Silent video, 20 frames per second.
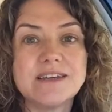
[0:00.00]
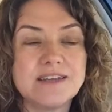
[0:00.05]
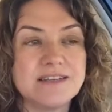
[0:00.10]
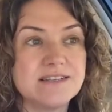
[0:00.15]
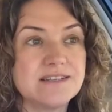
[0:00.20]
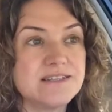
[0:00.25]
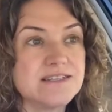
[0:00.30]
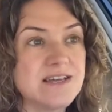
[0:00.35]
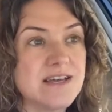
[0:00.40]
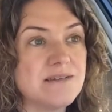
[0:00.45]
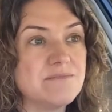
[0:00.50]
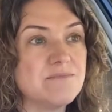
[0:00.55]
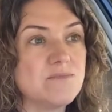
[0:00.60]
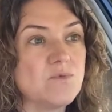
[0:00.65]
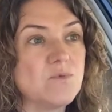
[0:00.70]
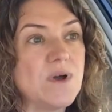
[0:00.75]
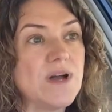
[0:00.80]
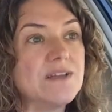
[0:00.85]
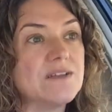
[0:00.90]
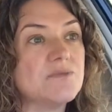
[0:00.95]
and
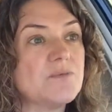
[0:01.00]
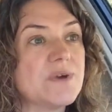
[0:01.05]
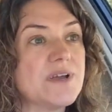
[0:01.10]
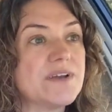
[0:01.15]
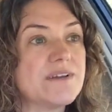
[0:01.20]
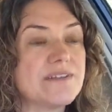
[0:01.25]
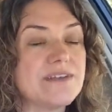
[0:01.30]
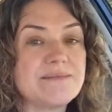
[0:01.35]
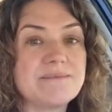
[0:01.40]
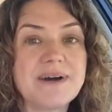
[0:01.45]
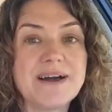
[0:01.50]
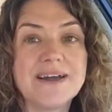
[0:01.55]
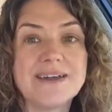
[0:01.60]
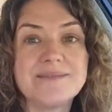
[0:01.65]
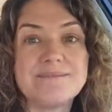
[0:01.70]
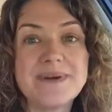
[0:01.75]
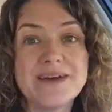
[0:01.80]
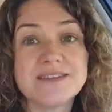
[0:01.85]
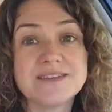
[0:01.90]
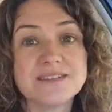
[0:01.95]
I'm well aware that my
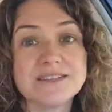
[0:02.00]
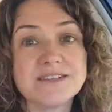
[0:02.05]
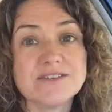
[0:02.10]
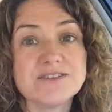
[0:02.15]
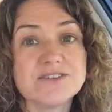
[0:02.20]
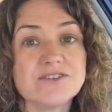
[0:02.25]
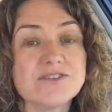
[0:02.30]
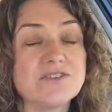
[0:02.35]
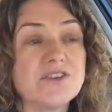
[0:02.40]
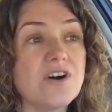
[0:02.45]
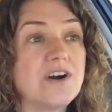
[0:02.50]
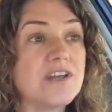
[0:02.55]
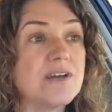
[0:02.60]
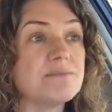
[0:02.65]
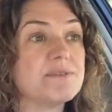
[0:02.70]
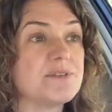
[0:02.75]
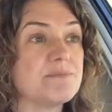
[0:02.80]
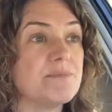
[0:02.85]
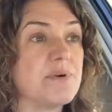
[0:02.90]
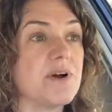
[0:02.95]
math skills are not
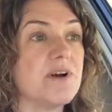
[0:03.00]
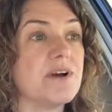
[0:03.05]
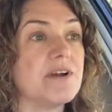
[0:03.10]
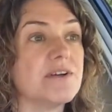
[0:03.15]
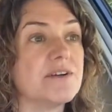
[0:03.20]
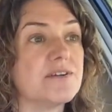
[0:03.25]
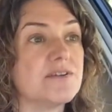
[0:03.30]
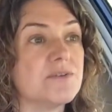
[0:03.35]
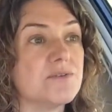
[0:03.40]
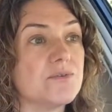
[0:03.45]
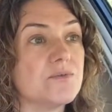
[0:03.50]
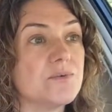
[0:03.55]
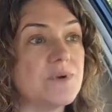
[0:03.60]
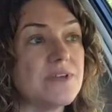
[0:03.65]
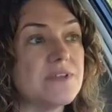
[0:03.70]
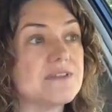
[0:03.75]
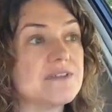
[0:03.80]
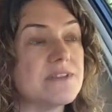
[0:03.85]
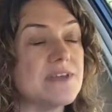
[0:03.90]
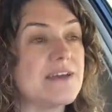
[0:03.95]
up to par
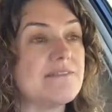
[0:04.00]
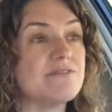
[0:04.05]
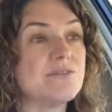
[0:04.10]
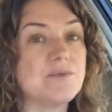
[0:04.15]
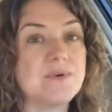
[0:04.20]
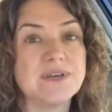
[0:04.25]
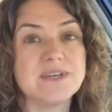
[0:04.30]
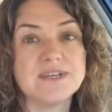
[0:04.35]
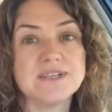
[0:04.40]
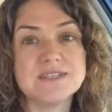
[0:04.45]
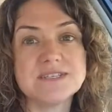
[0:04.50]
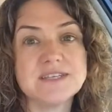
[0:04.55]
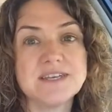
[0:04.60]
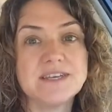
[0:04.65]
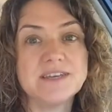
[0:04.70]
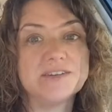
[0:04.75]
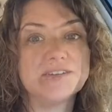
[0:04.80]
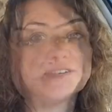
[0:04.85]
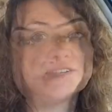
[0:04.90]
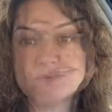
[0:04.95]
with everyone else
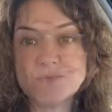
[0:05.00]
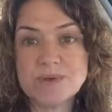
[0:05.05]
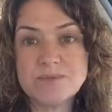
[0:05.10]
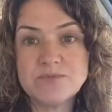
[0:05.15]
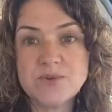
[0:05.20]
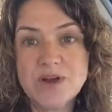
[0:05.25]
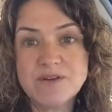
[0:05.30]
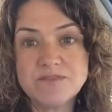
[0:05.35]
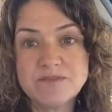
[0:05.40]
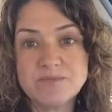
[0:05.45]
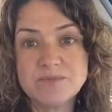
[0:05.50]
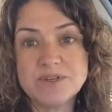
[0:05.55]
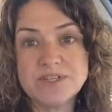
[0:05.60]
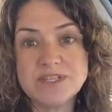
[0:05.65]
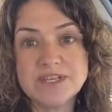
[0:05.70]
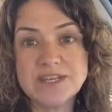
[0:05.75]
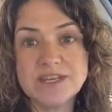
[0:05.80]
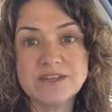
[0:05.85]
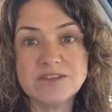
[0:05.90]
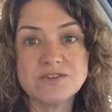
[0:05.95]
here. There's one prof in
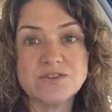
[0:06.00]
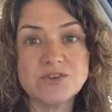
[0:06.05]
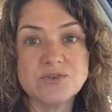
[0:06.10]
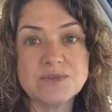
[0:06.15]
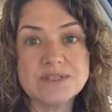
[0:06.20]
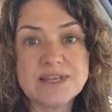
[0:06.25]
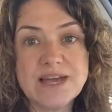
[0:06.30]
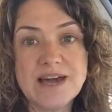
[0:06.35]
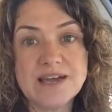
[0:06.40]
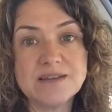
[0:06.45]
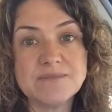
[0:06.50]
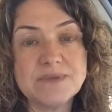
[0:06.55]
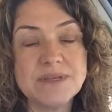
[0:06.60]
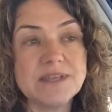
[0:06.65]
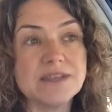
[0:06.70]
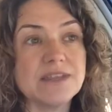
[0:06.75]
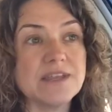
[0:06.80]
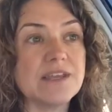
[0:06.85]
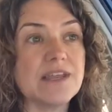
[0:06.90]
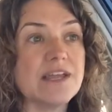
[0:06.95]
particular who is
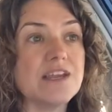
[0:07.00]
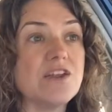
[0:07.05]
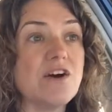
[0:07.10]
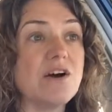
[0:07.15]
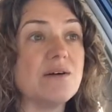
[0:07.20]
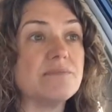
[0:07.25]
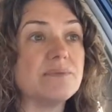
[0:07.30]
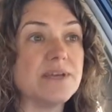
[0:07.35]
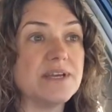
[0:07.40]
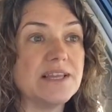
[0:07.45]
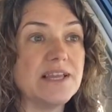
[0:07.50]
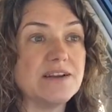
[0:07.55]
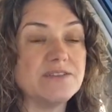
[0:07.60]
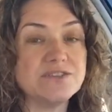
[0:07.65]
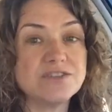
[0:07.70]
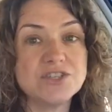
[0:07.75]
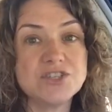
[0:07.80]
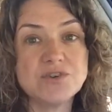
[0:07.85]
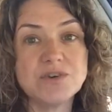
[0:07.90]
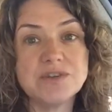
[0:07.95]
adamant that I not be
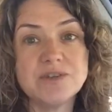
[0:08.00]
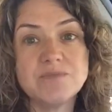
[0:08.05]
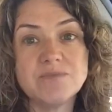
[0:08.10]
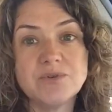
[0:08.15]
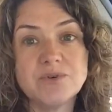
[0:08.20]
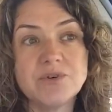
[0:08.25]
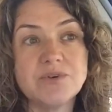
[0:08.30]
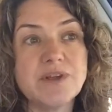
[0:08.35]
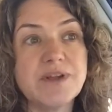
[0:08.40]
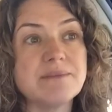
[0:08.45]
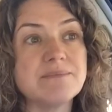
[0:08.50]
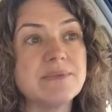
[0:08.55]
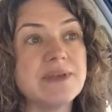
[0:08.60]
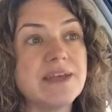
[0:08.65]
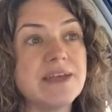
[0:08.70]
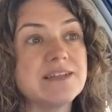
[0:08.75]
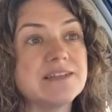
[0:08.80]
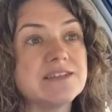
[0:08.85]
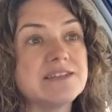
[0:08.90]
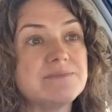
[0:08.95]
allowed to join the
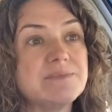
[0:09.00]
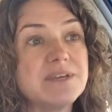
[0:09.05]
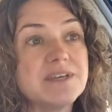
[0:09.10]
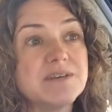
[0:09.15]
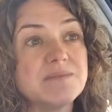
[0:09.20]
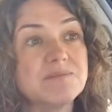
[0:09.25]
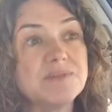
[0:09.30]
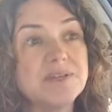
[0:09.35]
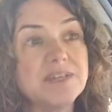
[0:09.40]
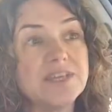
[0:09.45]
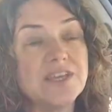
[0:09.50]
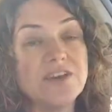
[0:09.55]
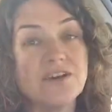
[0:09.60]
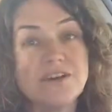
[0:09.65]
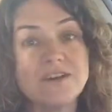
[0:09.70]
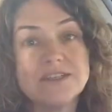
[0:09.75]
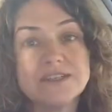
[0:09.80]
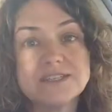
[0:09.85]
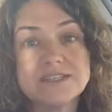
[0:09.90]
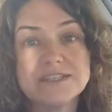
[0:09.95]
program, and to be completely
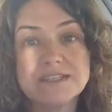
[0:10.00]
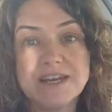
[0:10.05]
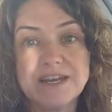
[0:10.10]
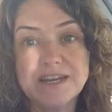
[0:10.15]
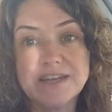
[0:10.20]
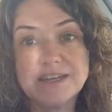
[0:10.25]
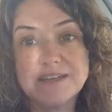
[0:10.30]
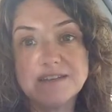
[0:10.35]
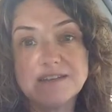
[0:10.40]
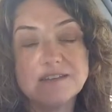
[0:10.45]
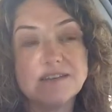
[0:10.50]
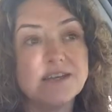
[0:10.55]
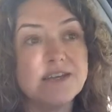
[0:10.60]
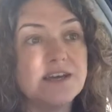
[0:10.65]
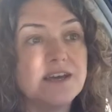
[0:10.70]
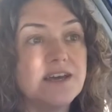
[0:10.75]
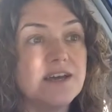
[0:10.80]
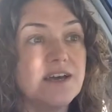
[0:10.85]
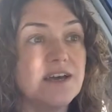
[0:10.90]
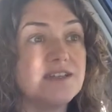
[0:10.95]
honest, I
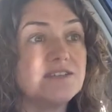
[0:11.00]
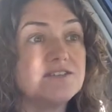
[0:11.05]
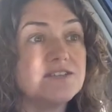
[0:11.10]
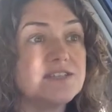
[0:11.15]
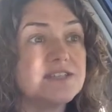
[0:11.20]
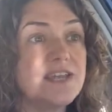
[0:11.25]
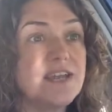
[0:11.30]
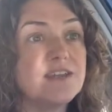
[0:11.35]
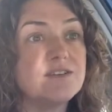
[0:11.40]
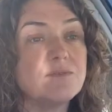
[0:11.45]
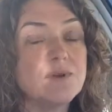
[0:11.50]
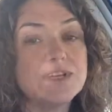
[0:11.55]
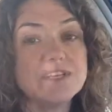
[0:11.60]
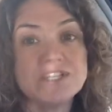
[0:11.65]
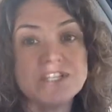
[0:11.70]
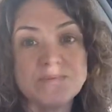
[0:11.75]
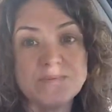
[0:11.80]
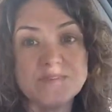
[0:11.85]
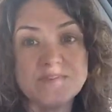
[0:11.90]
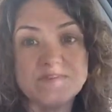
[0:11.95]
understand why
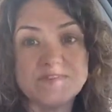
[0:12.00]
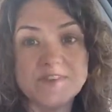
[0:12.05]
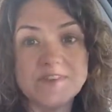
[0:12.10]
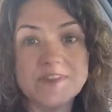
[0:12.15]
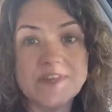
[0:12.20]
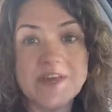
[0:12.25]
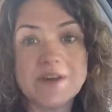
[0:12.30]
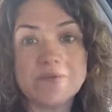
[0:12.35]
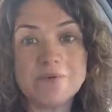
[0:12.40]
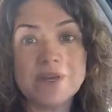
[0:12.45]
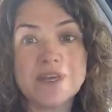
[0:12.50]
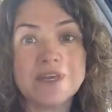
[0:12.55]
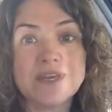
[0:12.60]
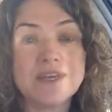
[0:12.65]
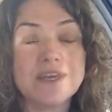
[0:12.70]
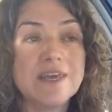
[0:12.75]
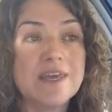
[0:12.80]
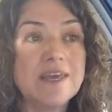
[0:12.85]
she would feel that way.